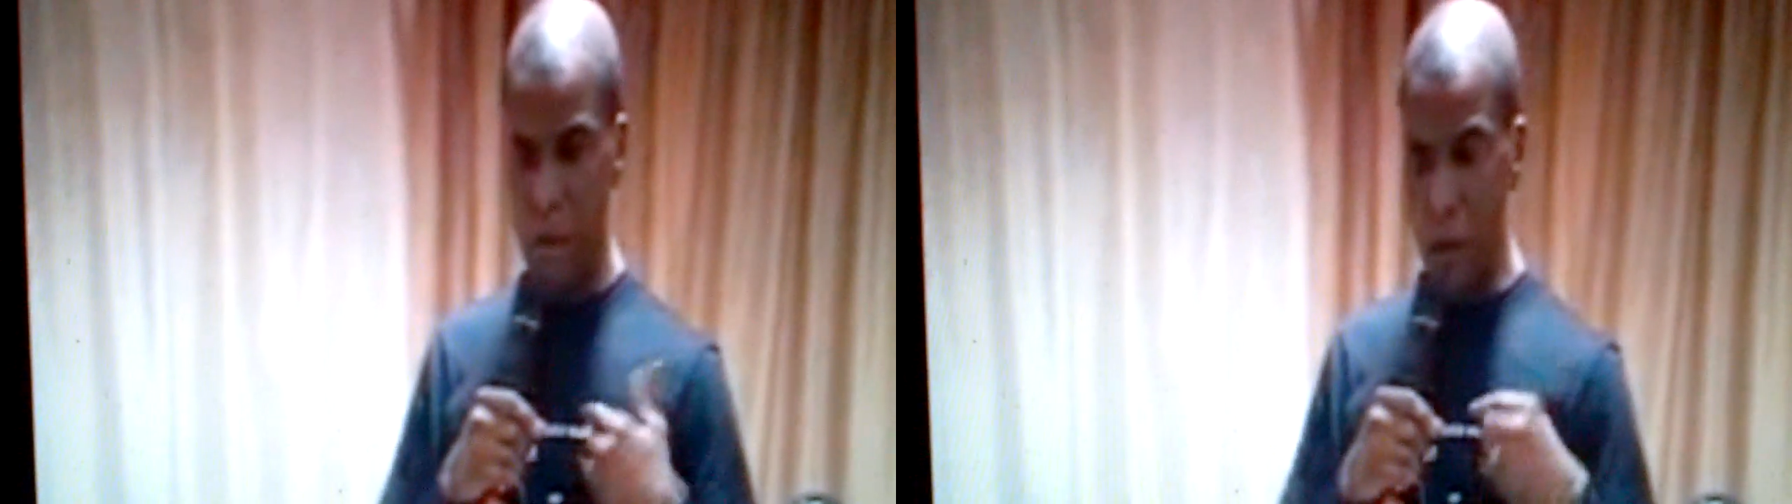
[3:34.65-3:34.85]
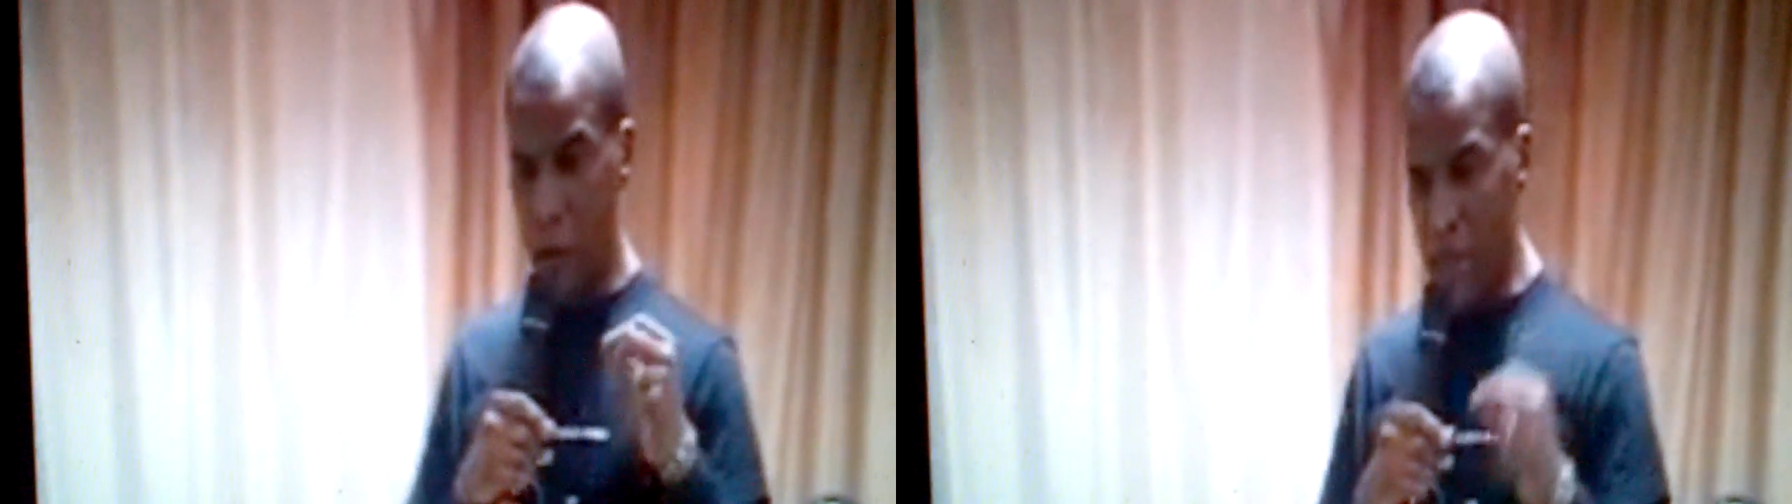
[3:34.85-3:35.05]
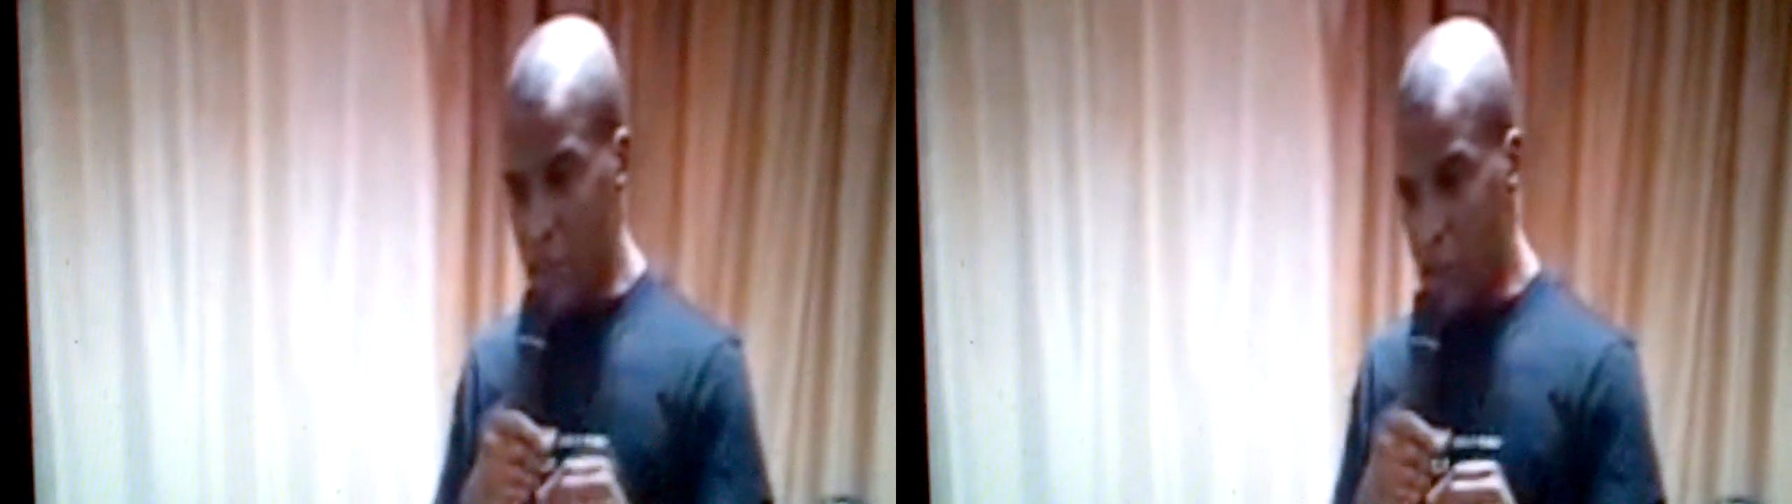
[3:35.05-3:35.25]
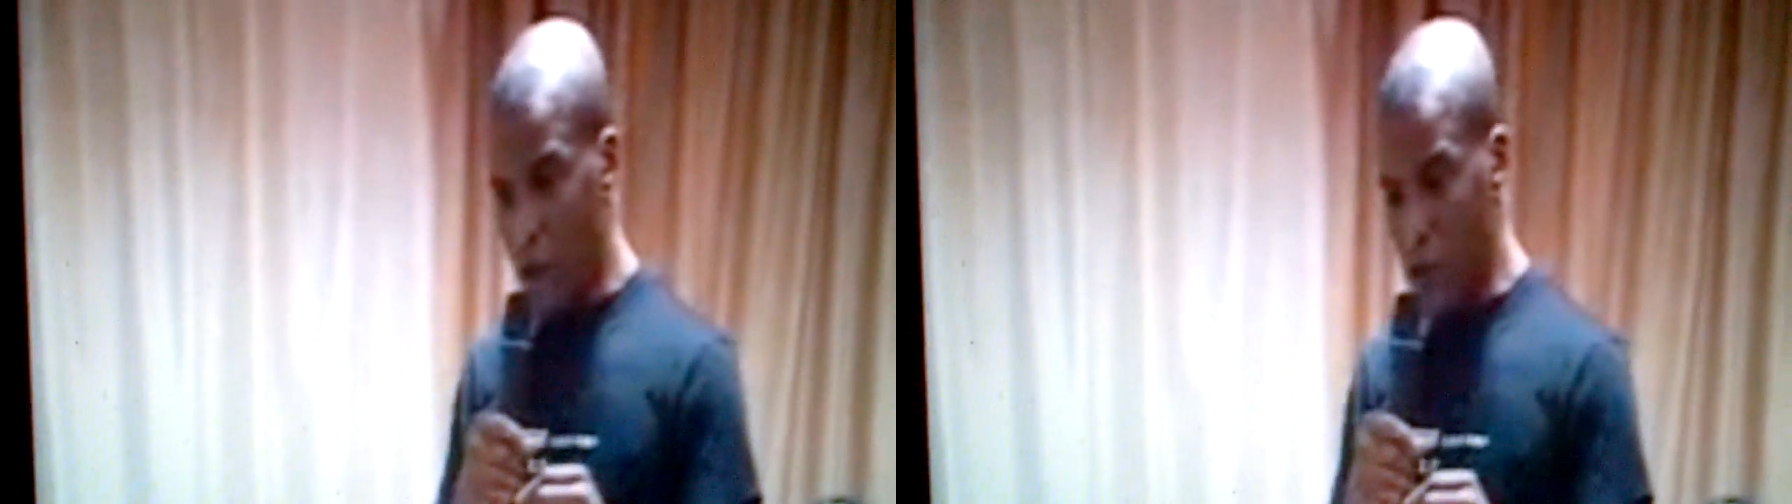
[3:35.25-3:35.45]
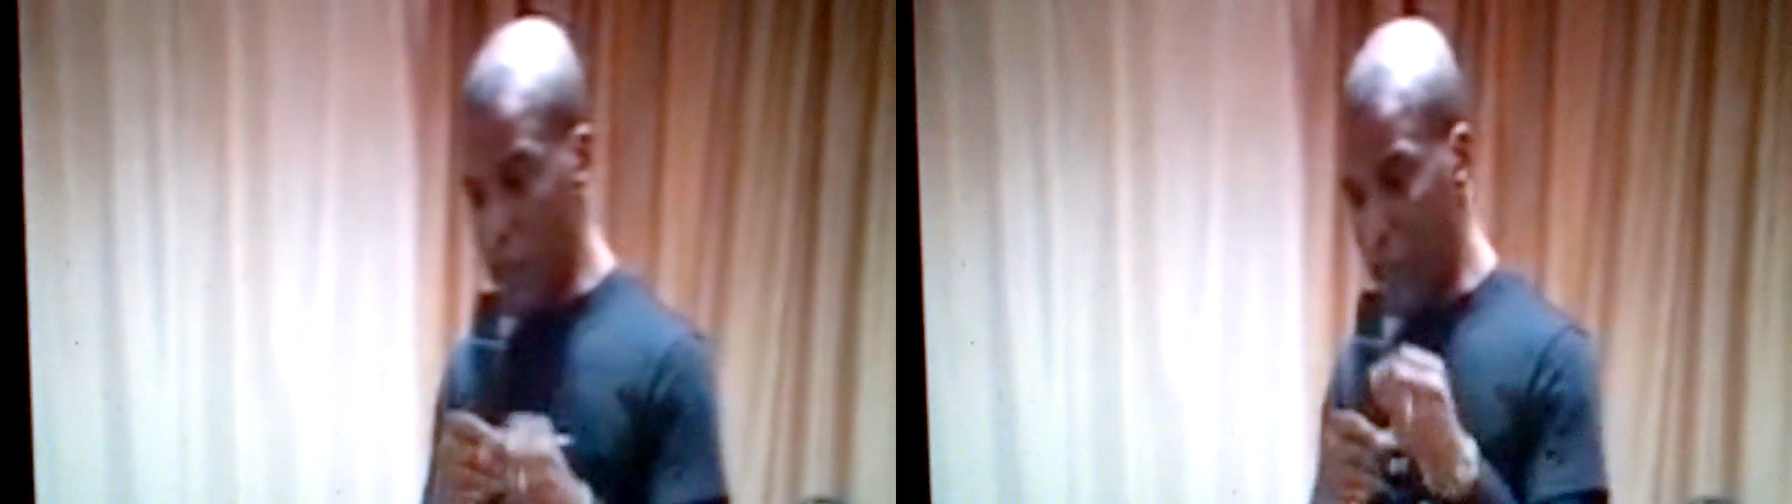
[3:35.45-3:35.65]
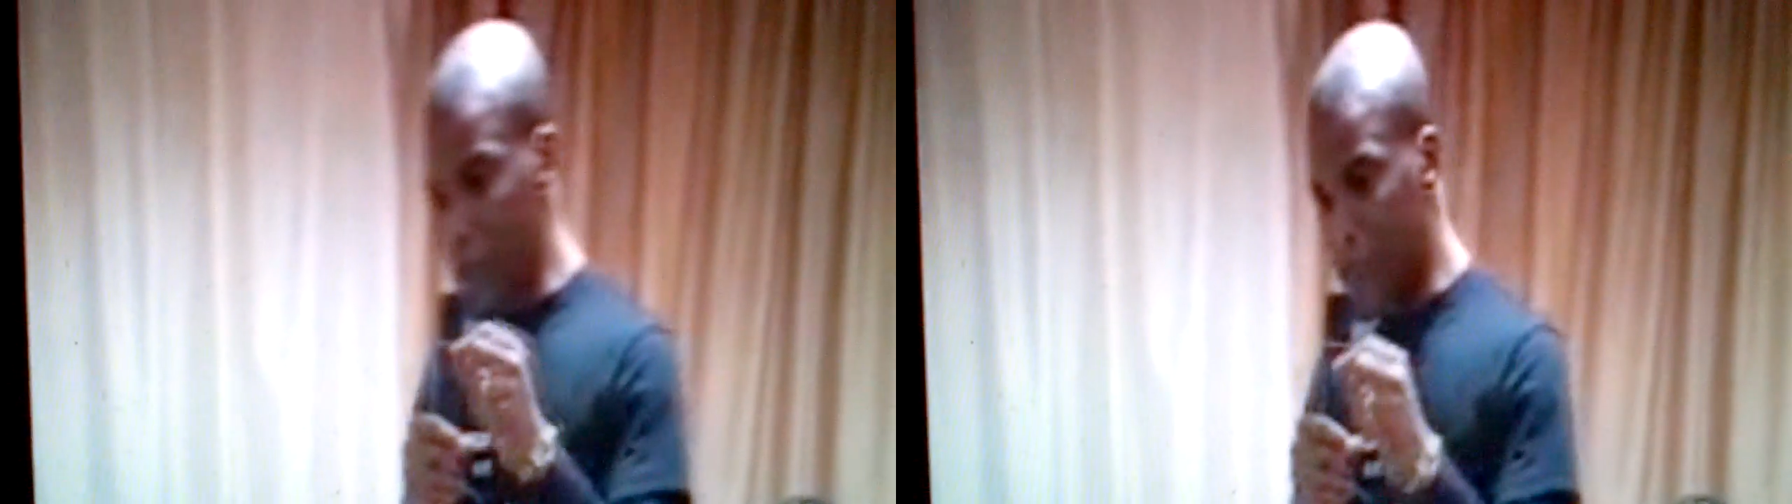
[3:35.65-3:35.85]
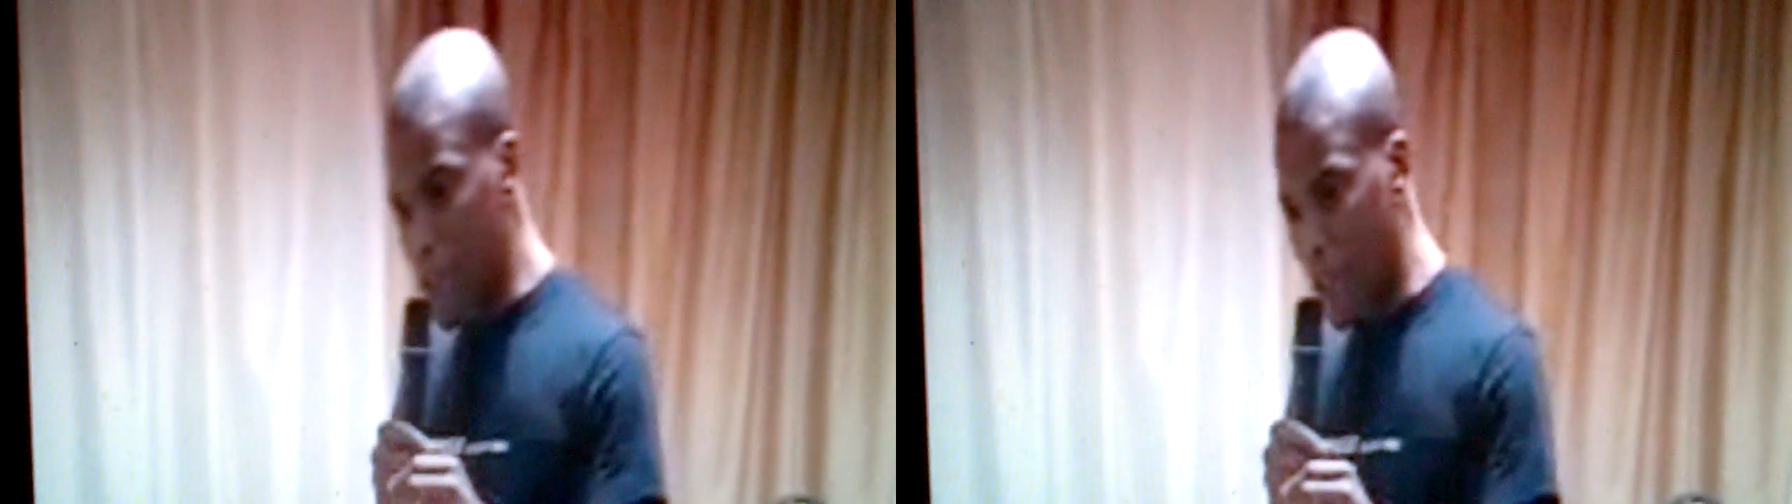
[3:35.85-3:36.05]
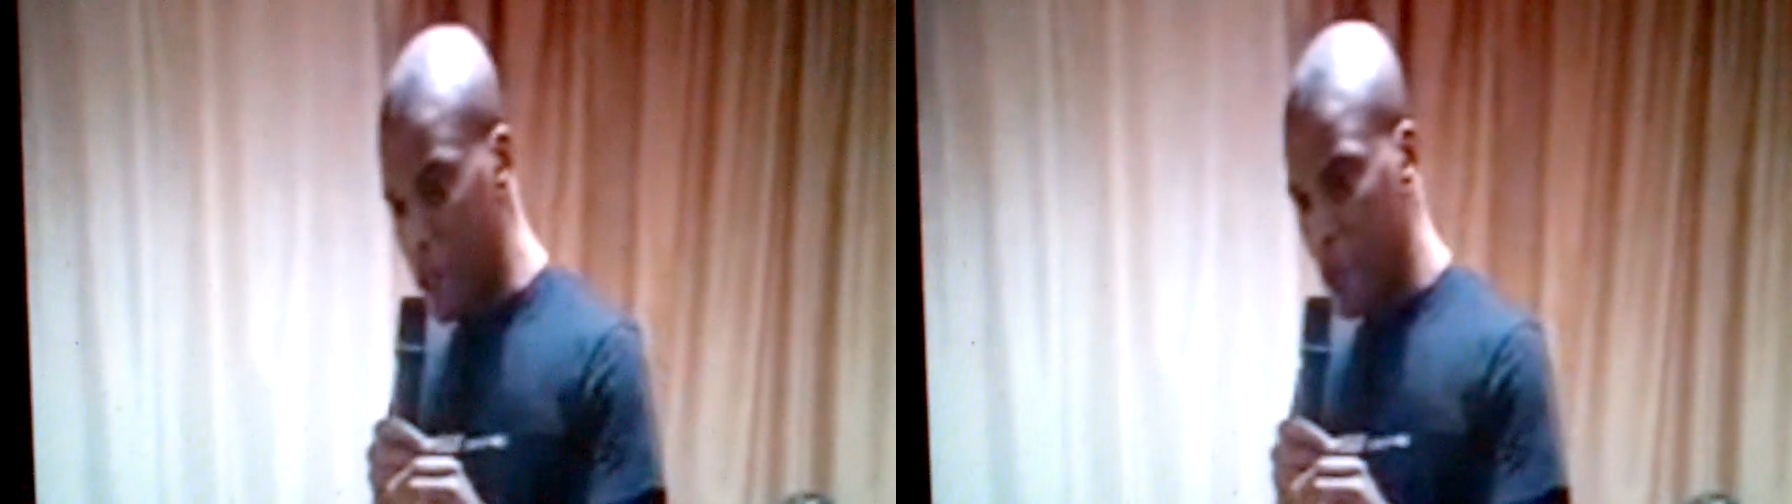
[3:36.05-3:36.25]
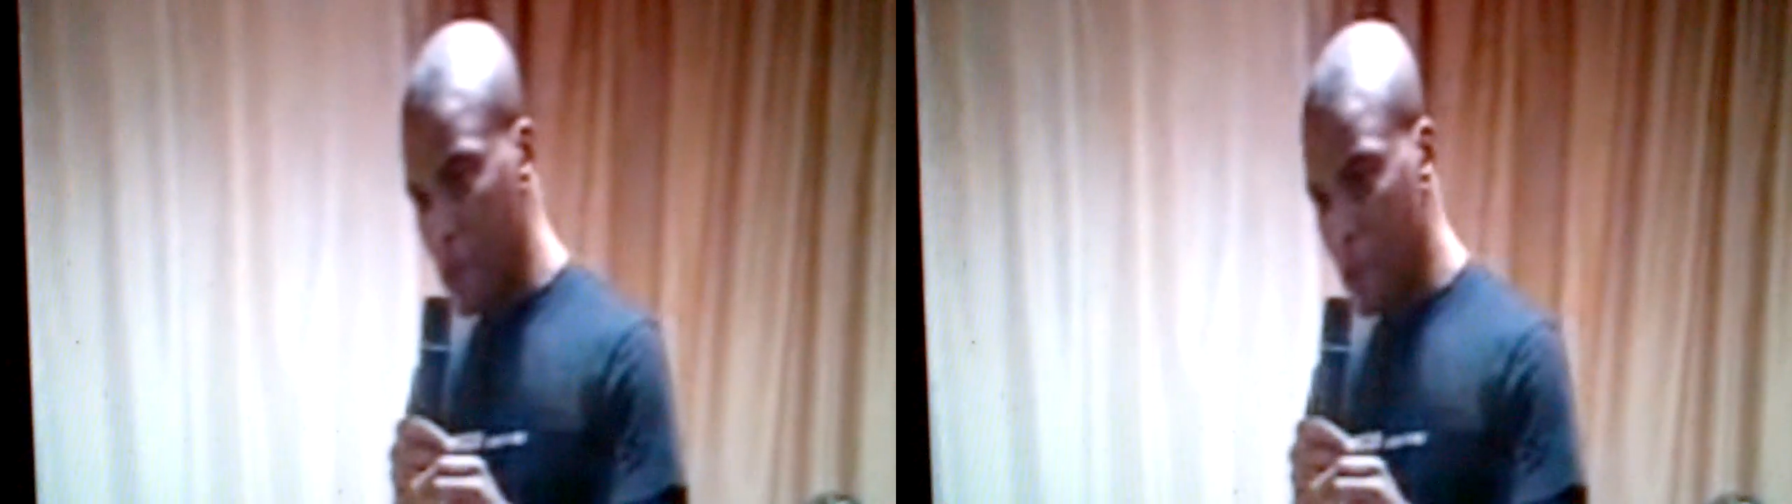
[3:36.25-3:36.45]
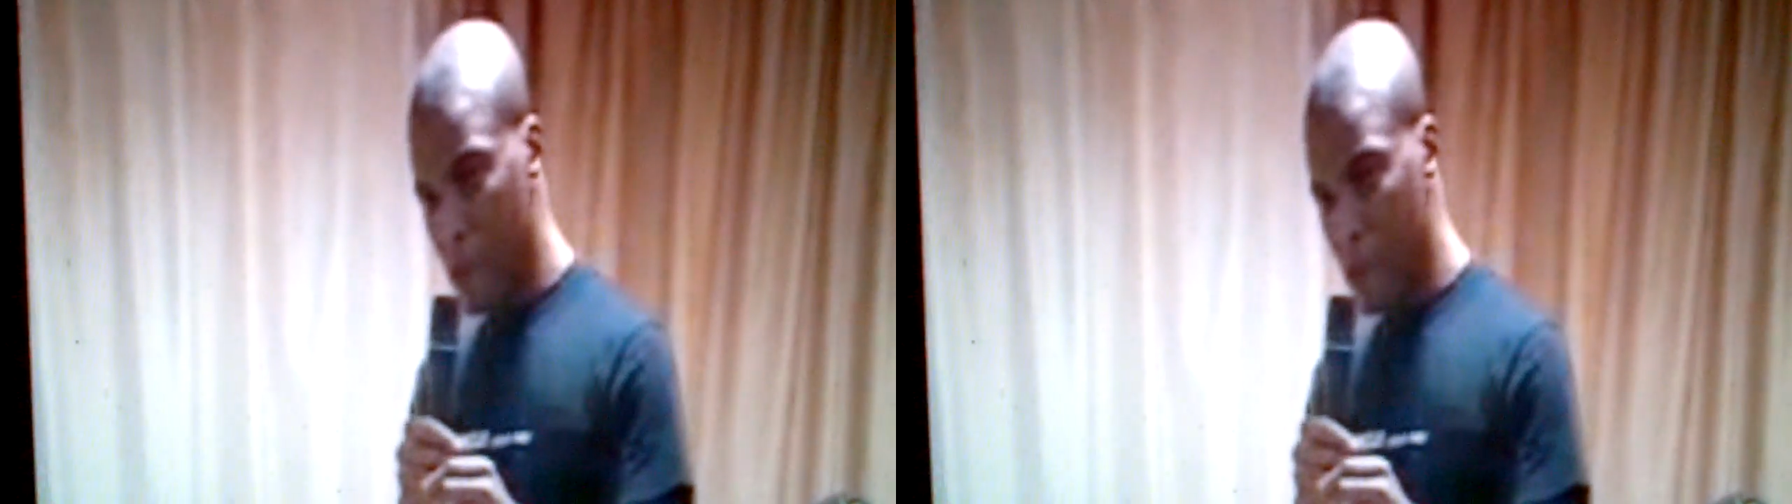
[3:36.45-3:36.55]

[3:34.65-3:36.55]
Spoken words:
the police officers had said